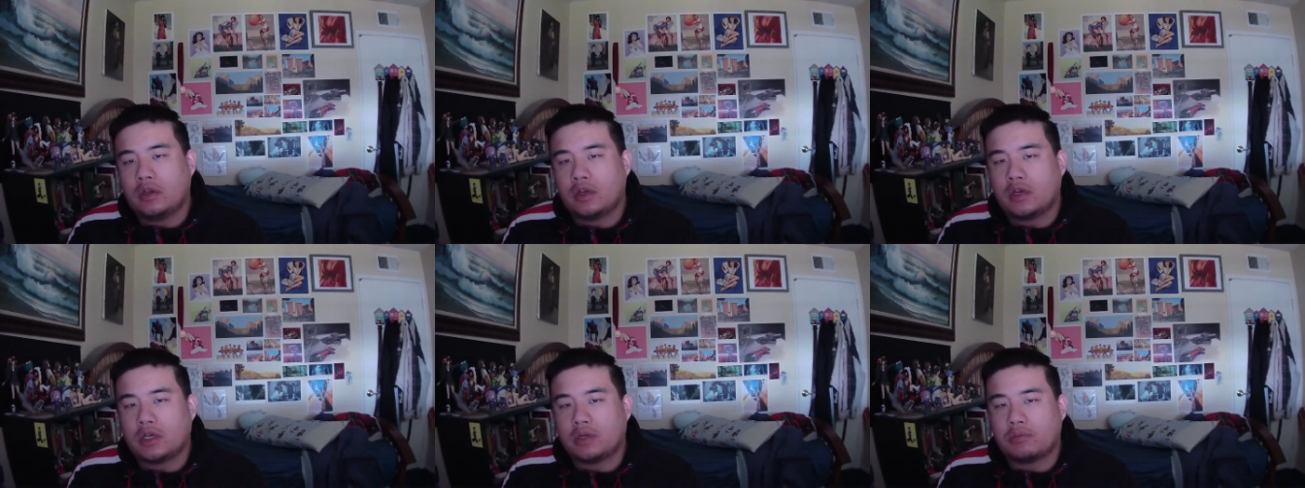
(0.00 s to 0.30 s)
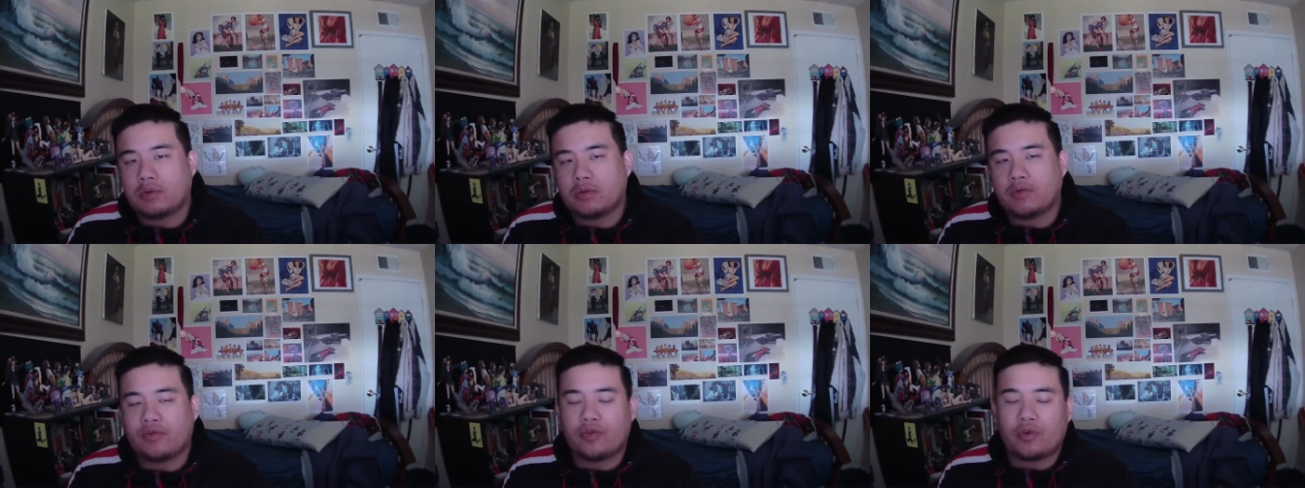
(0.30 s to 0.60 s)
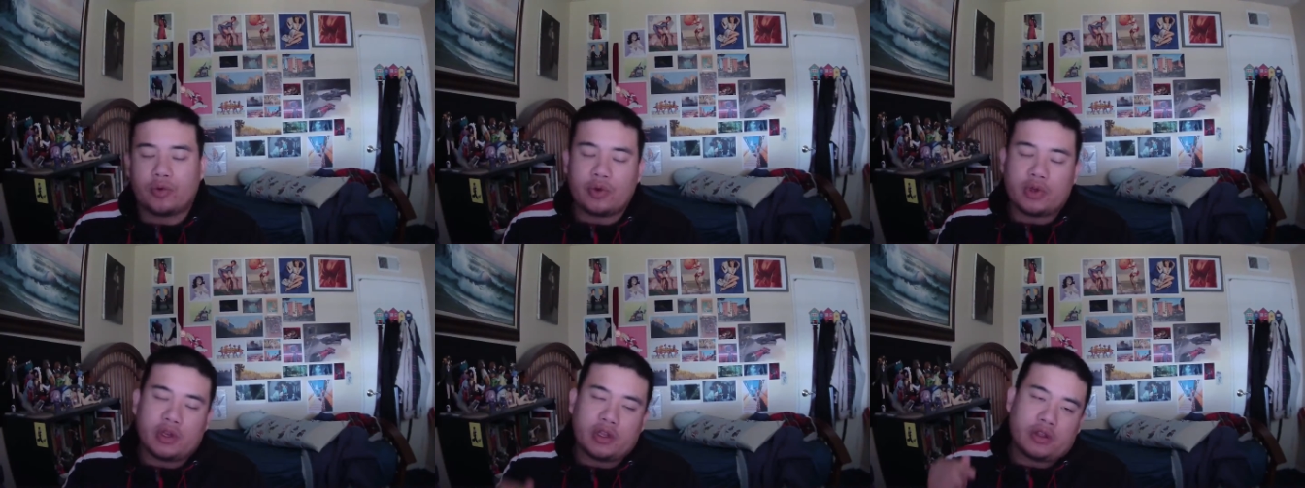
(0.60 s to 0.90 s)
Uh,
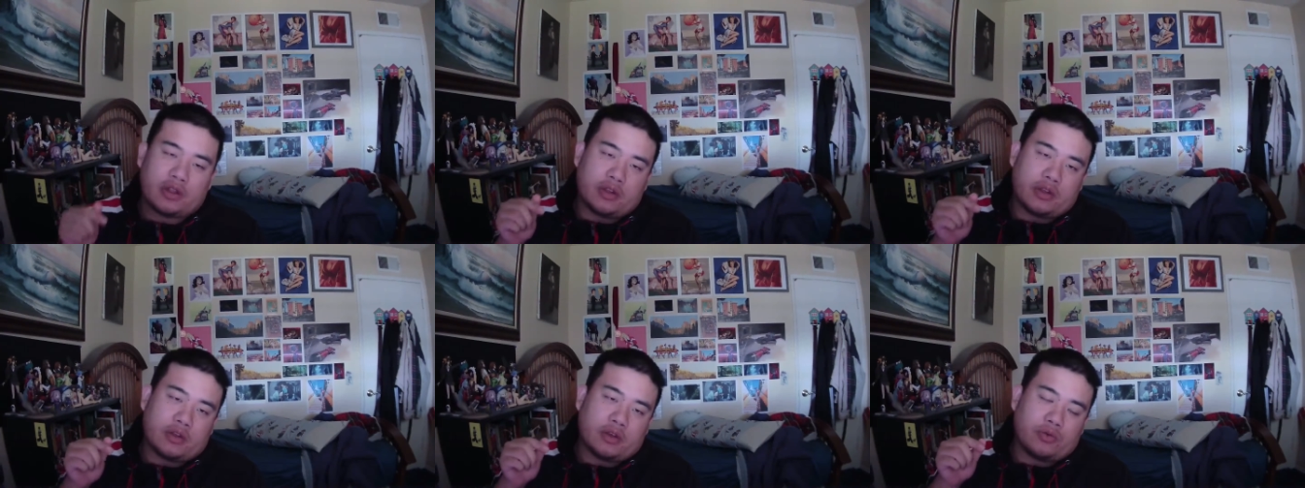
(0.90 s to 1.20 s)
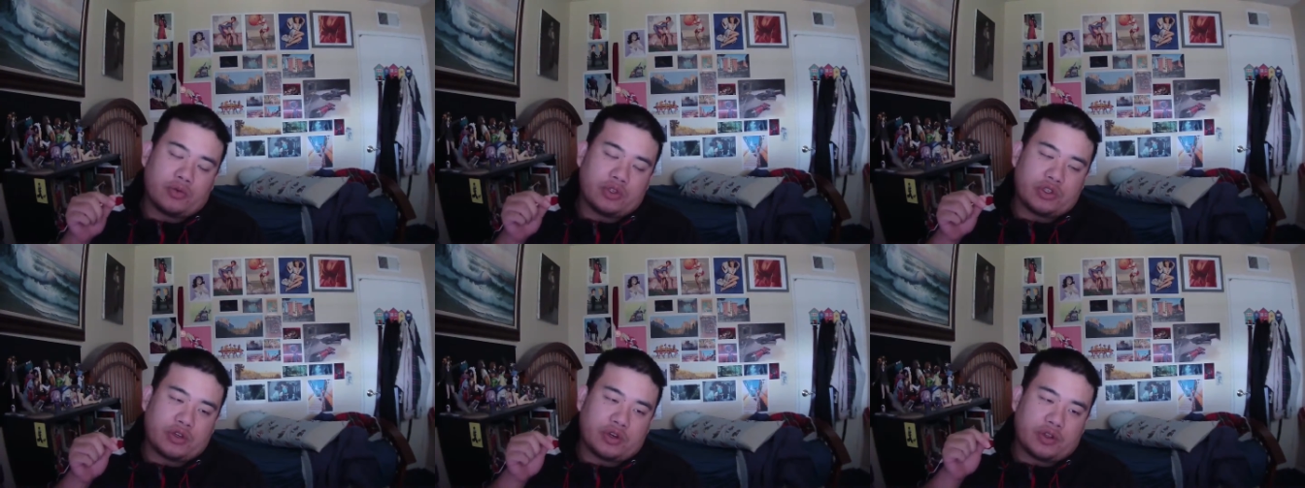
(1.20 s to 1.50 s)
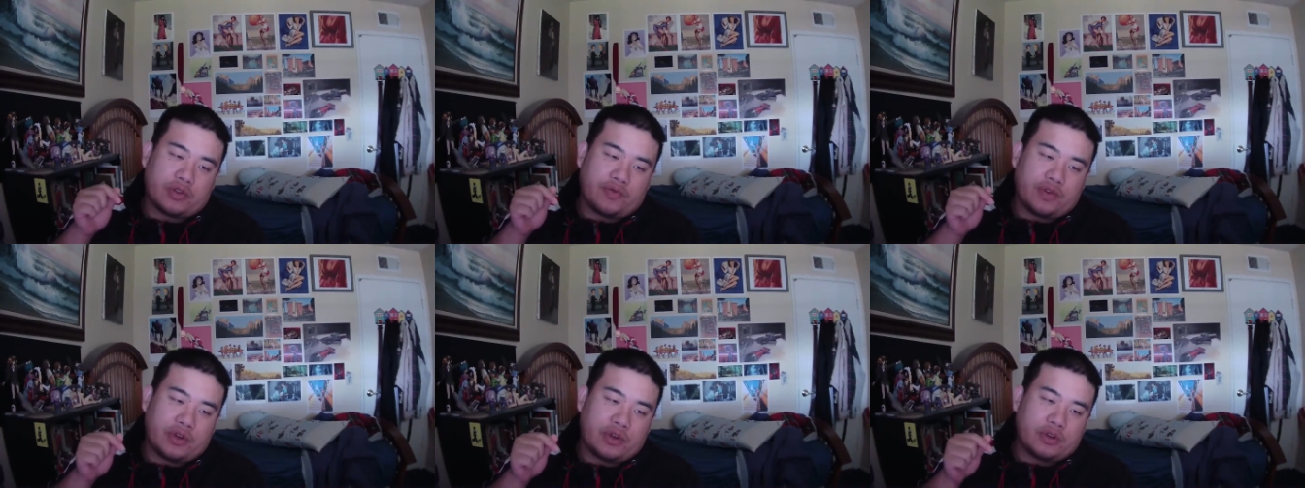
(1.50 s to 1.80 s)
before we hit the we start
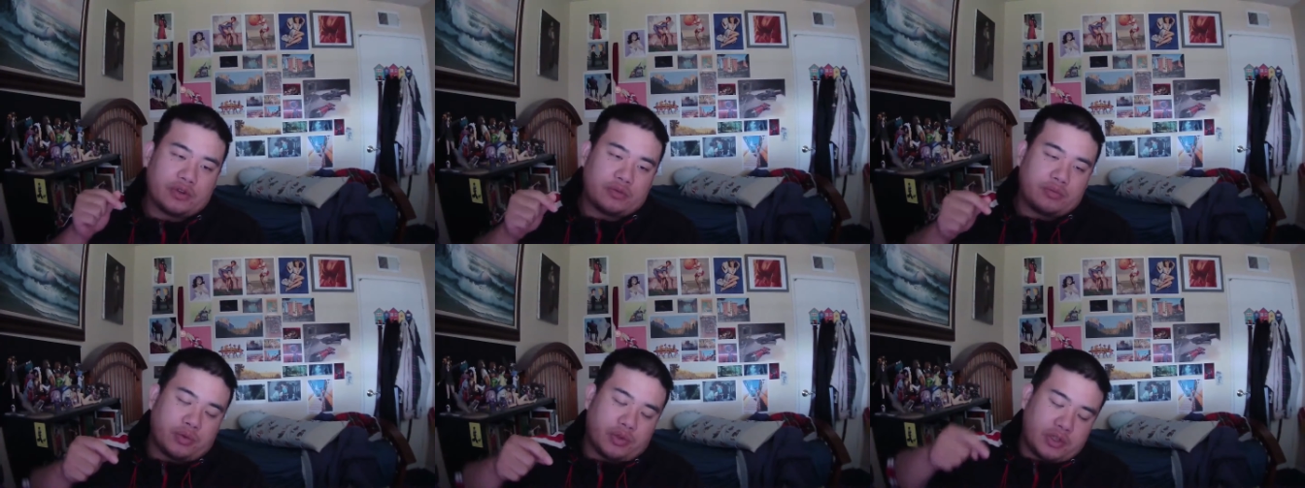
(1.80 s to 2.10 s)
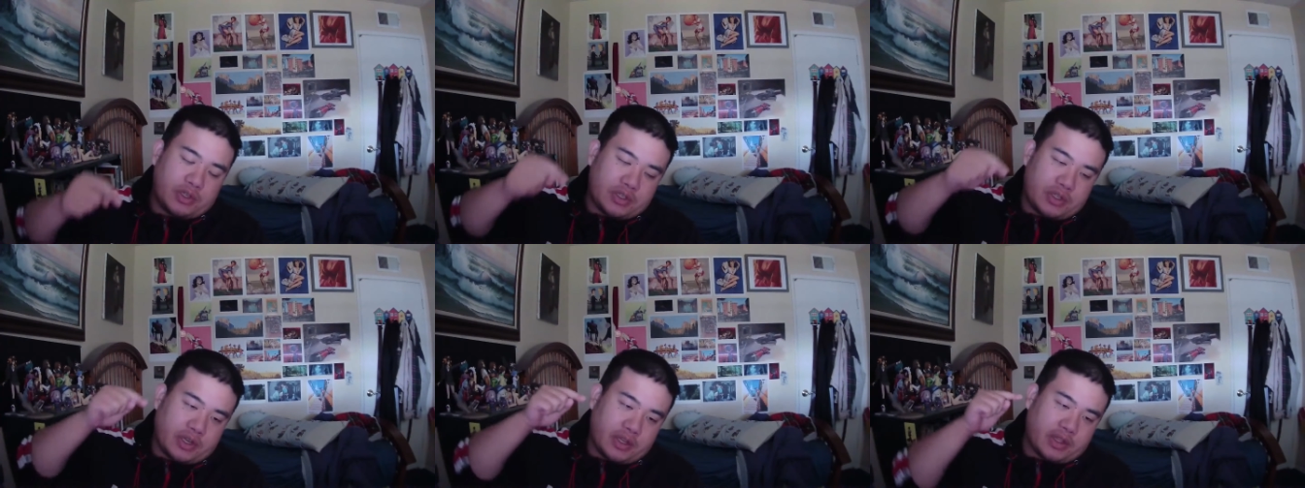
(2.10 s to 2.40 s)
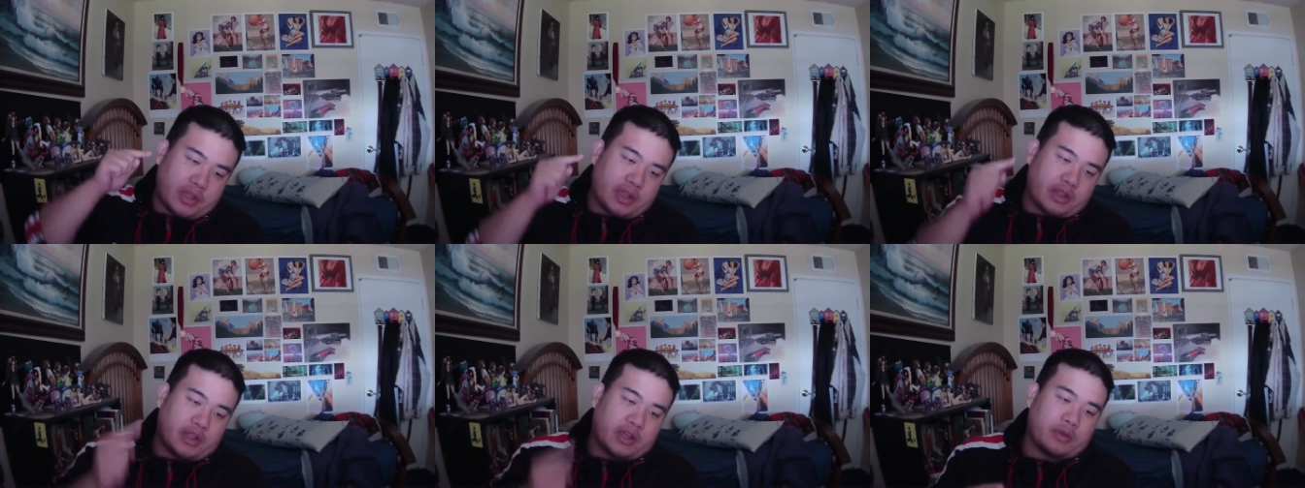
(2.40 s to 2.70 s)
the videos, please hit
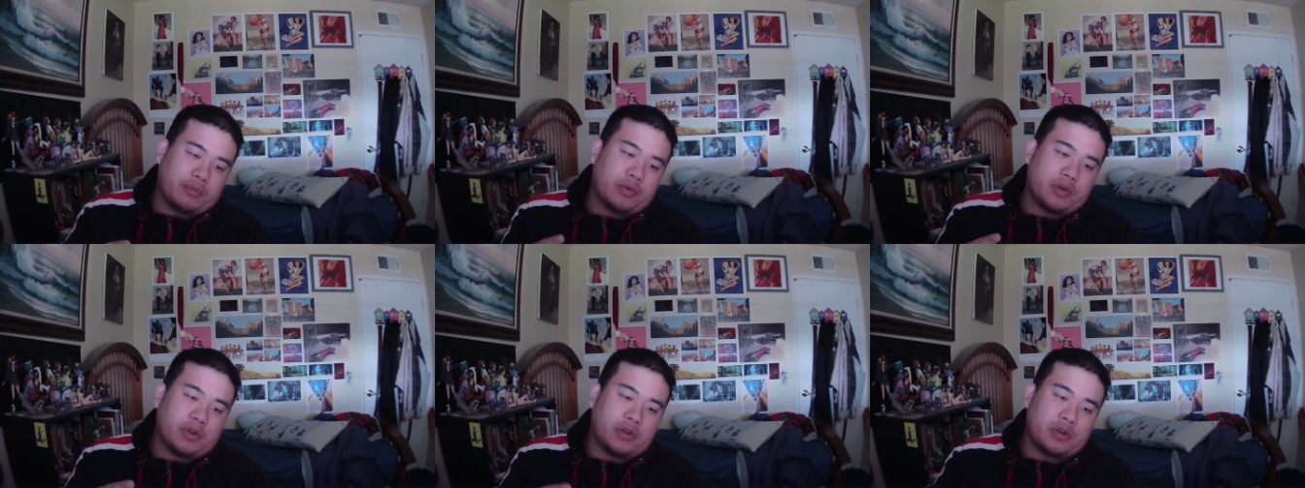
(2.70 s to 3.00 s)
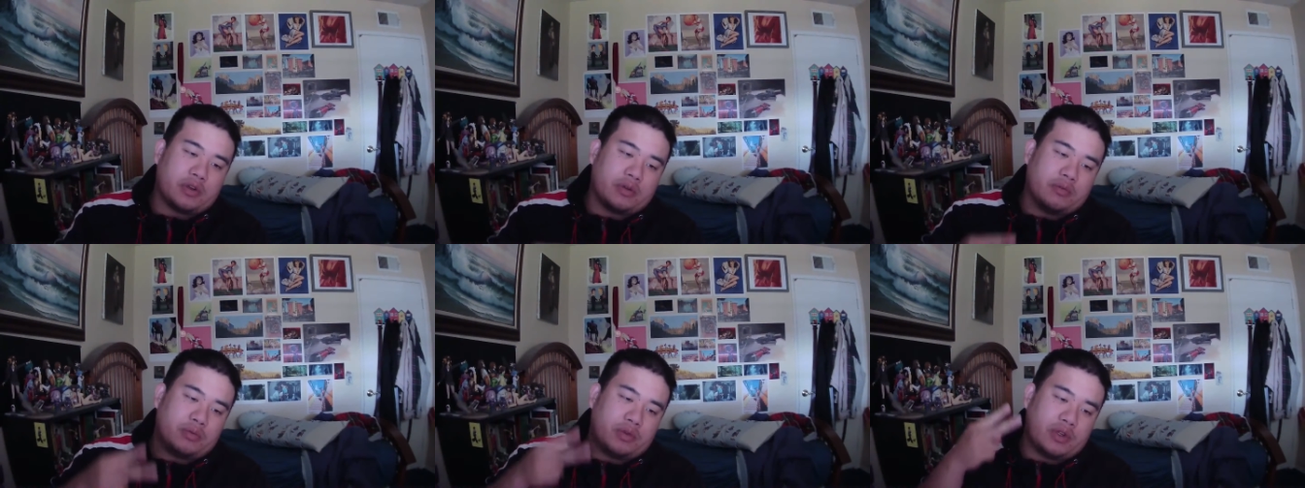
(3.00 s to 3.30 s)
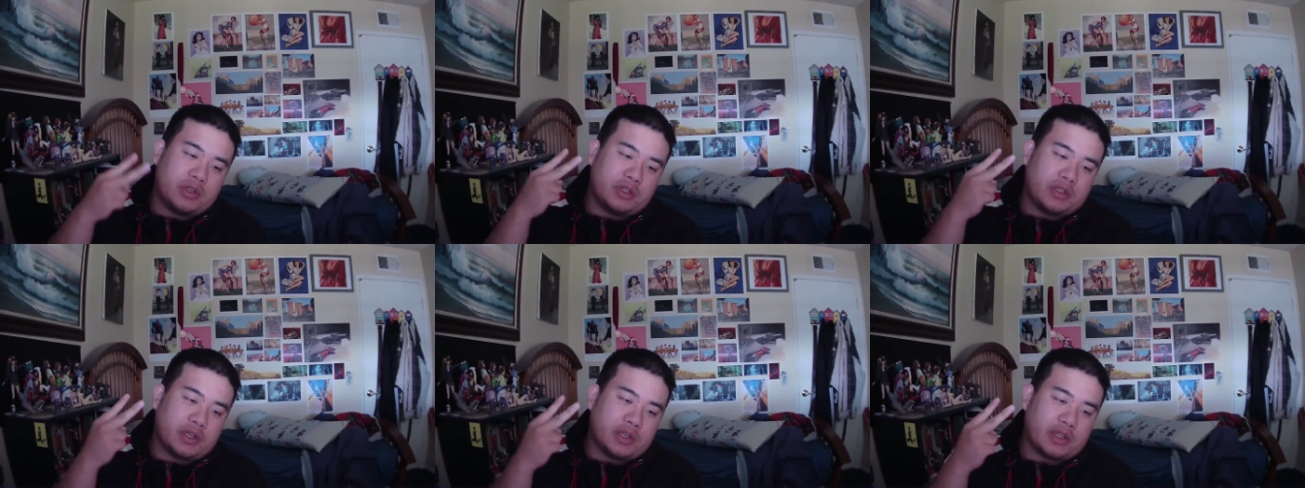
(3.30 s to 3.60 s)
that like button.
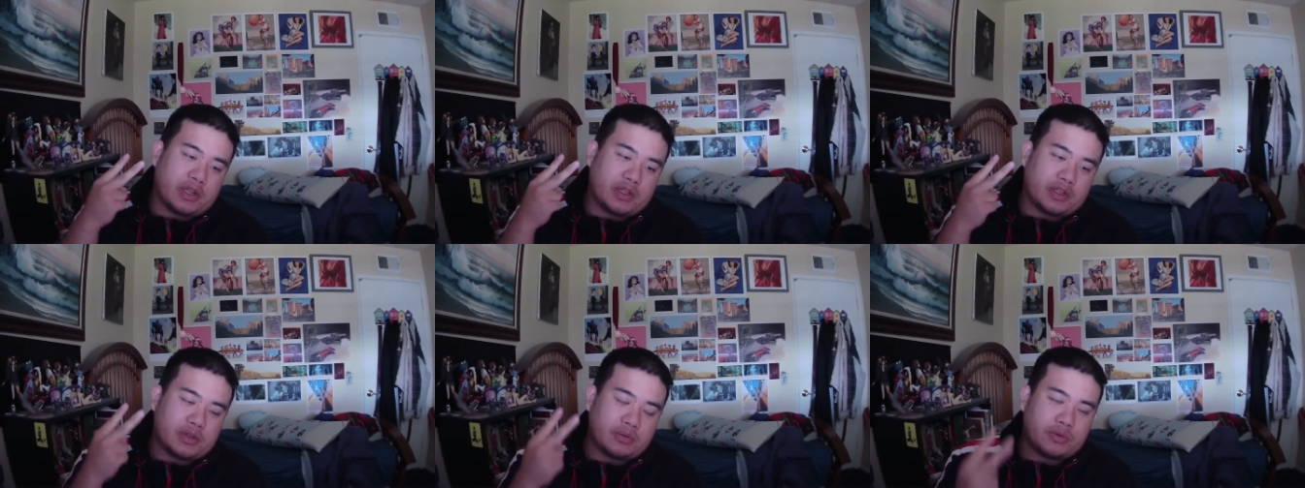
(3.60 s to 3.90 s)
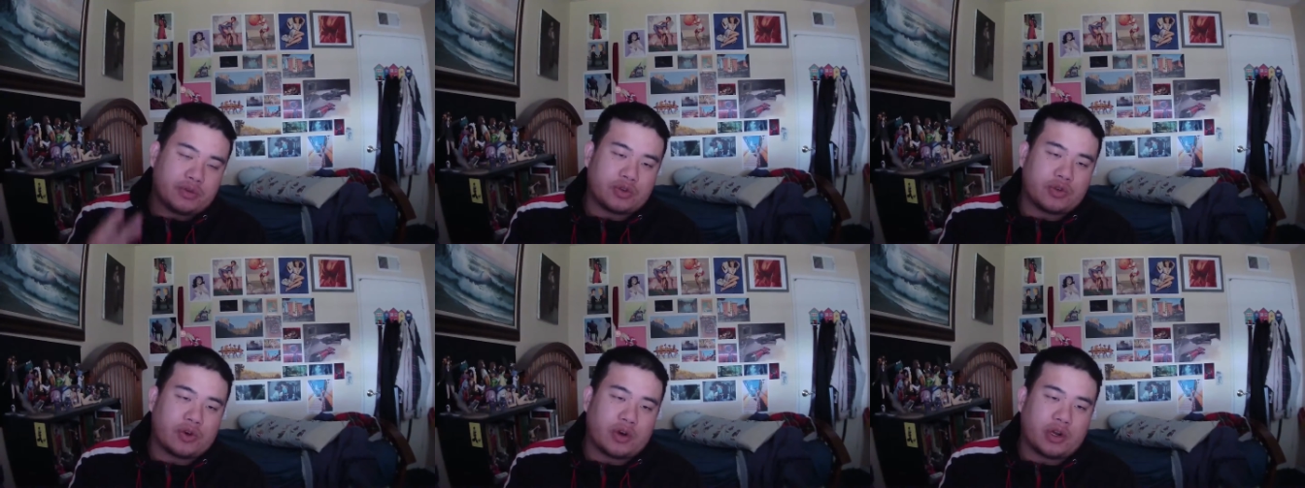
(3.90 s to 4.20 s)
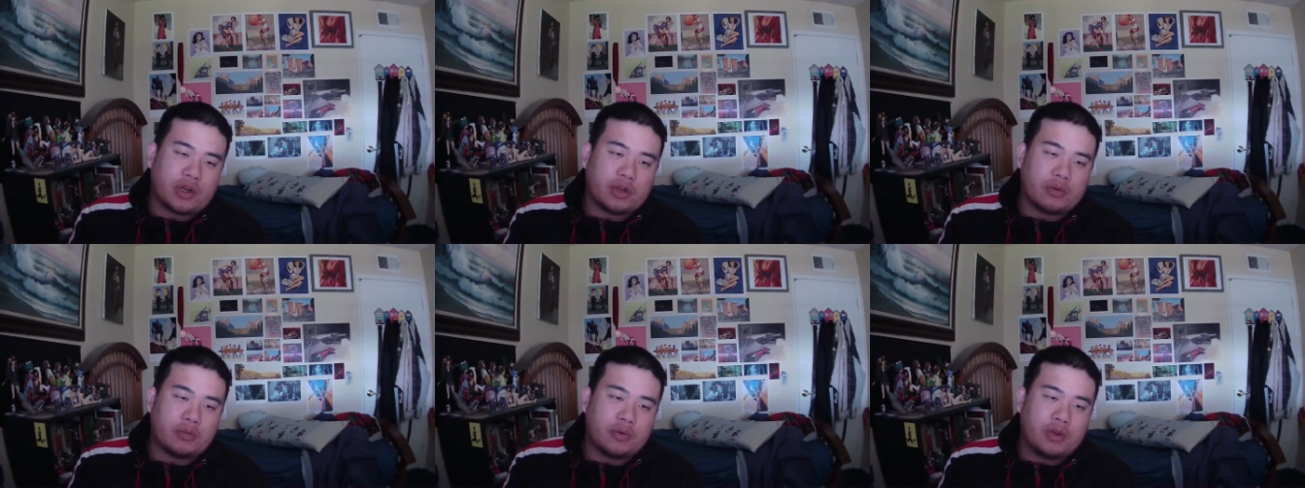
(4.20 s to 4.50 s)
Please hit that
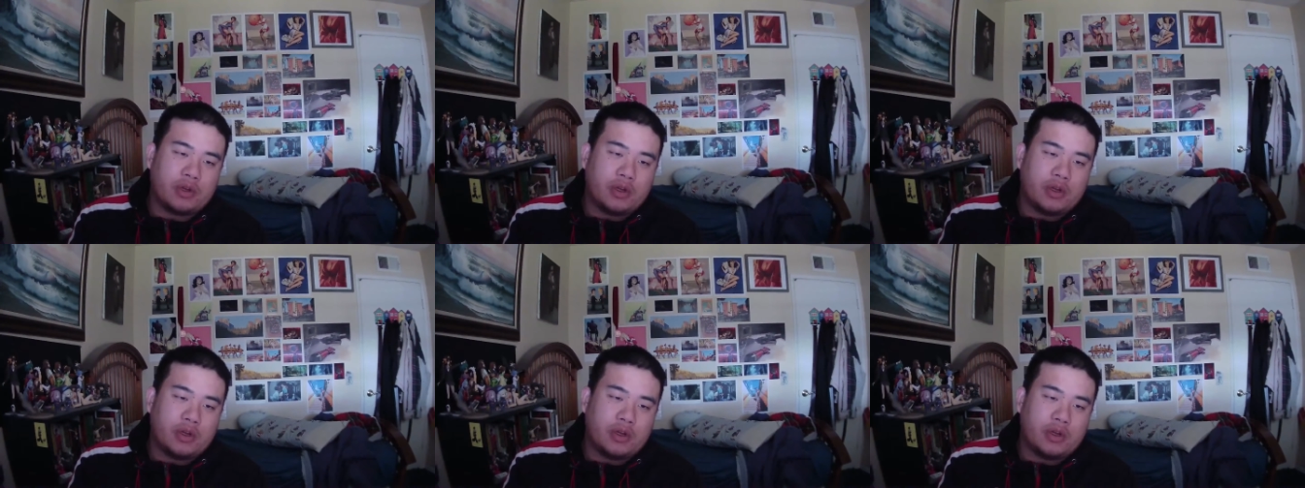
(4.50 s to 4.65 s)
subscribe.